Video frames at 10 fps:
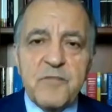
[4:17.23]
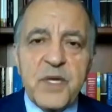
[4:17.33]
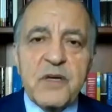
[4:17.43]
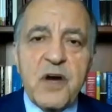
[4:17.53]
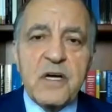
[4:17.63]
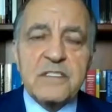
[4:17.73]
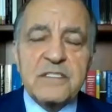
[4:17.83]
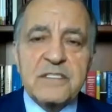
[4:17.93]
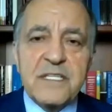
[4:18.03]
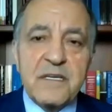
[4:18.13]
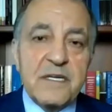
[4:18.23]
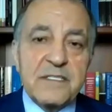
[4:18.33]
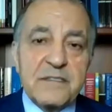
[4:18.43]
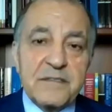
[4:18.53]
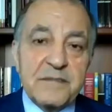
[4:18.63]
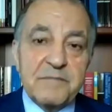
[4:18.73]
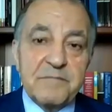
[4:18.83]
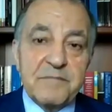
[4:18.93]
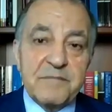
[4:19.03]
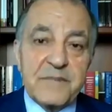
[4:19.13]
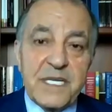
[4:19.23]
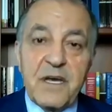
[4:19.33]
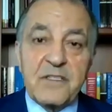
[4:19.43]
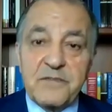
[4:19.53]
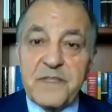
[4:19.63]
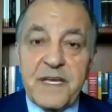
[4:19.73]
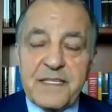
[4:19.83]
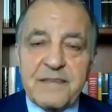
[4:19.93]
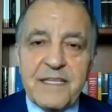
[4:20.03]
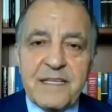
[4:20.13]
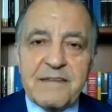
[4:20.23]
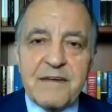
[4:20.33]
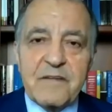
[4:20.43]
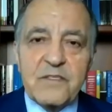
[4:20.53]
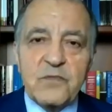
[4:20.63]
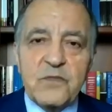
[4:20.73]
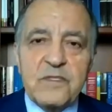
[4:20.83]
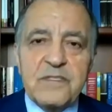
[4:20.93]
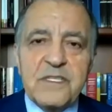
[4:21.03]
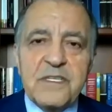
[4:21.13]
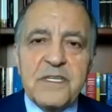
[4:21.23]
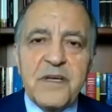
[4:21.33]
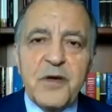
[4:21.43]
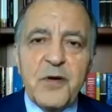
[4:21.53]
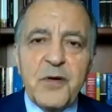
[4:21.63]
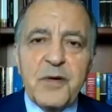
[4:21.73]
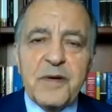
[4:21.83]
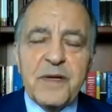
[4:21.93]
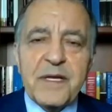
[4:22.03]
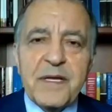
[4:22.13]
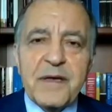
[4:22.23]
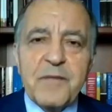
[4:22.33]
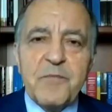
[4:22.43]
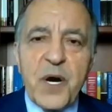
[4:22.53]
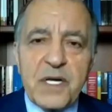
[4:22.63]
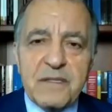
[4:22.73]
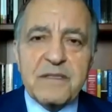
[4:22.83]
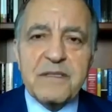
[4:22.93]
because there is a lot of that around the world. But